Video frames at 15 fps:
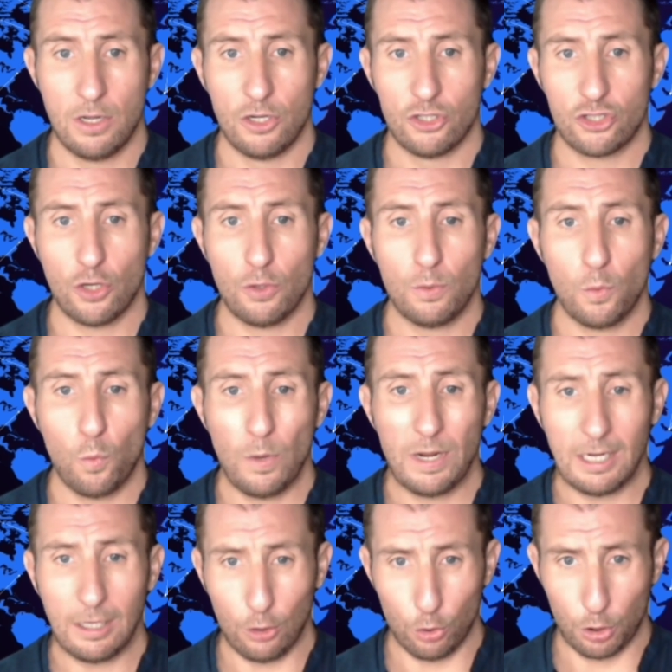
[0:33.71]
So we're going
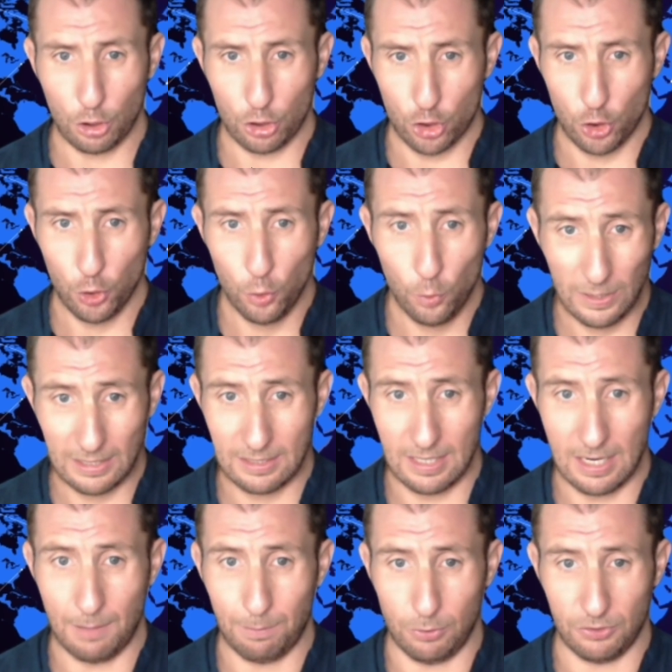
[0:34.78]
to look at two
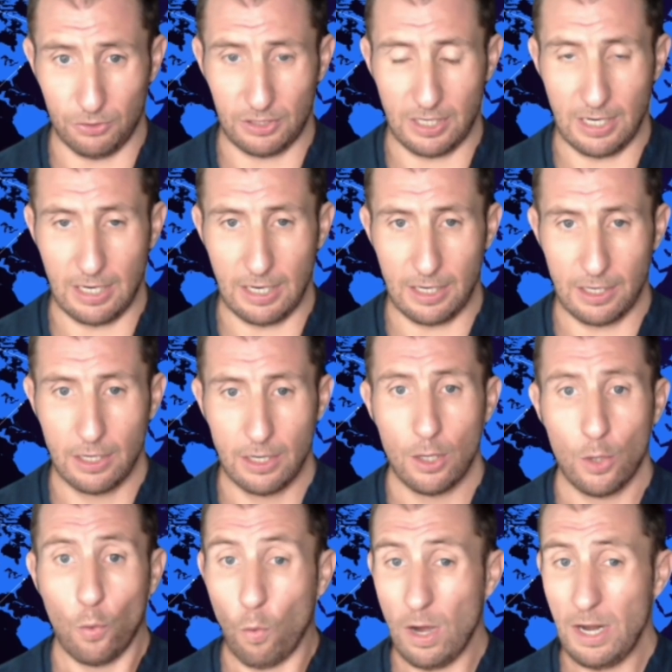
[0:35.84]
examples today.
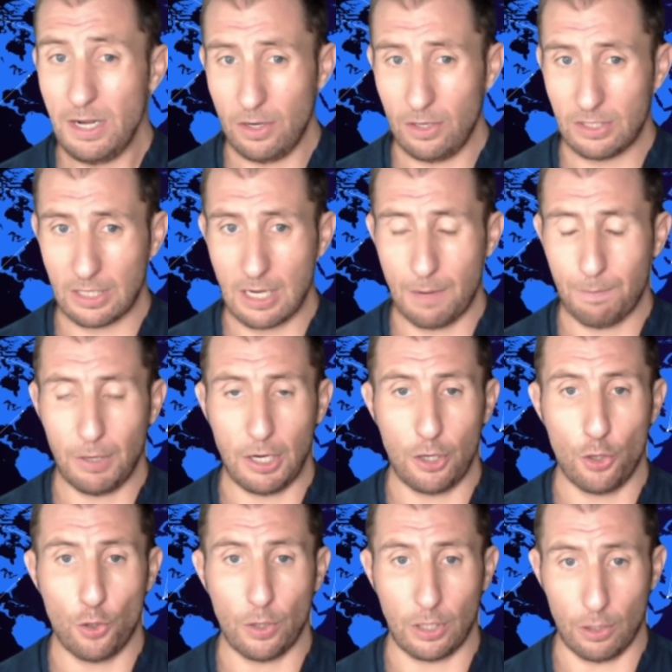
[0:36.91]
One is a company
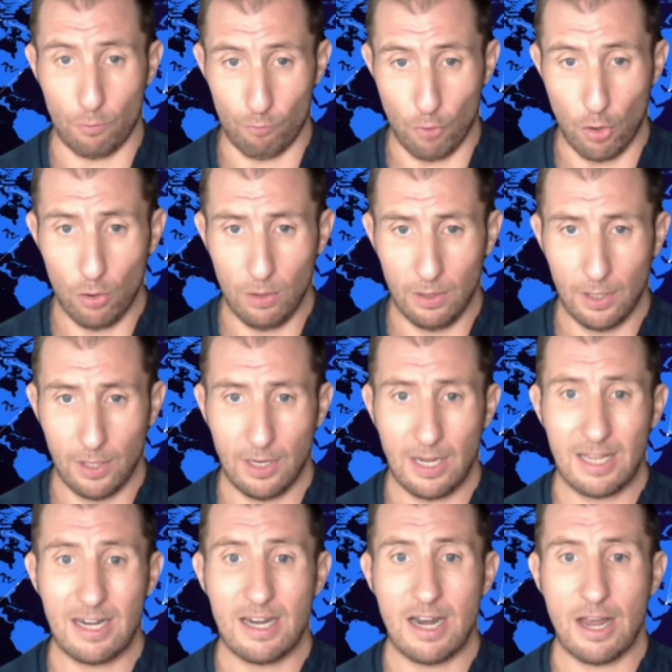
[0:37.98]
doing it wrong and
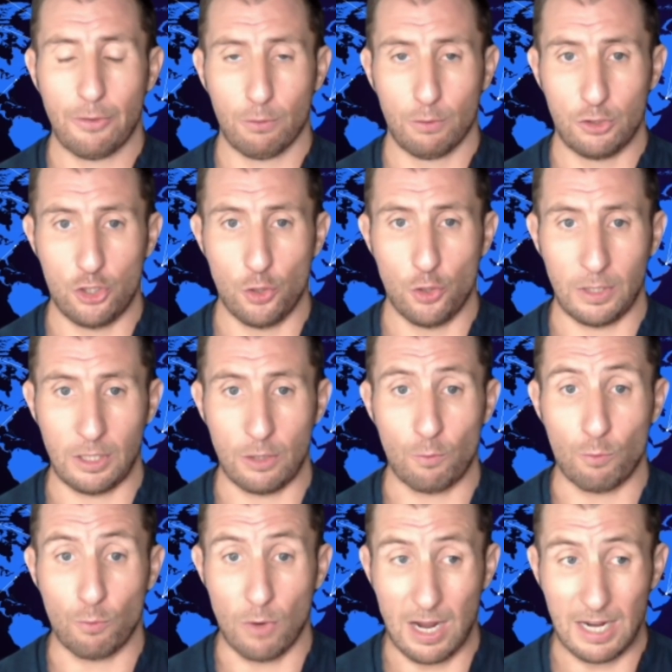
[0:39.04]
another is doing it
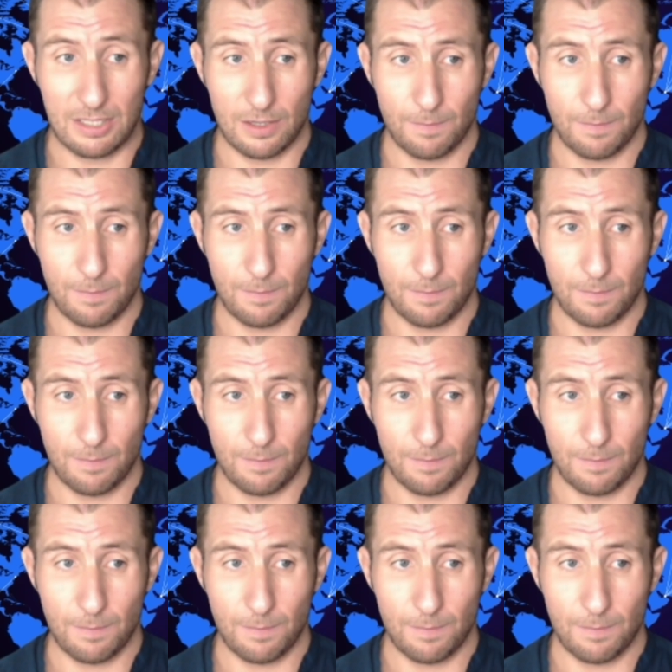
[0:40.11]
right.